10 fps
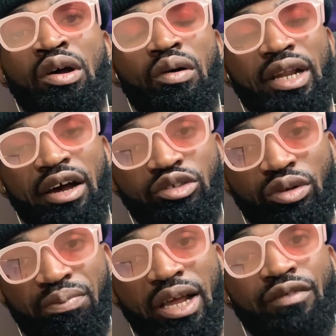on how to
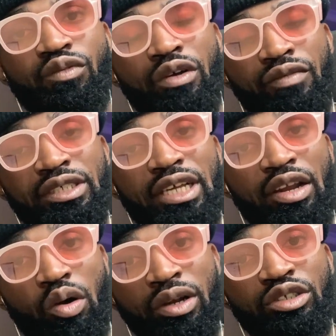apply for a visa
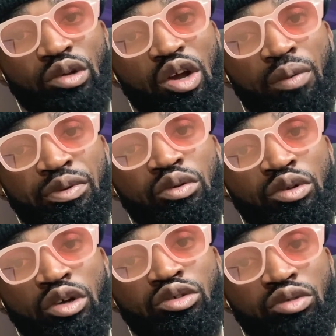in order to help you
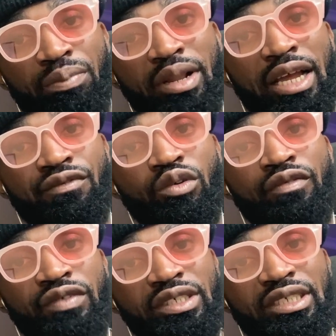not to apply for
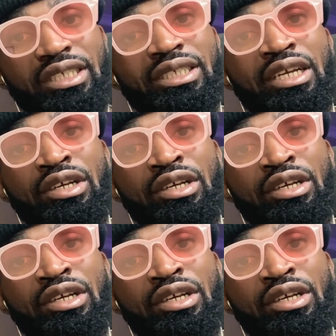visas